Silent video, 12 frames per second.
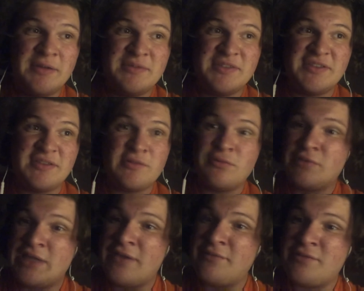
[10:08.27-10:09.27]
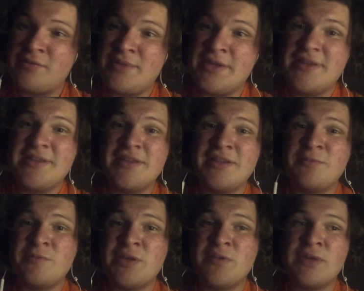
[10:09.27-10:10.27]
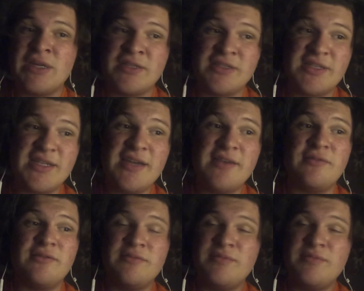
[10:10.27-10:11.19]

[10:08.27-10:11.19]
just to cool down for a bit, and then we went into town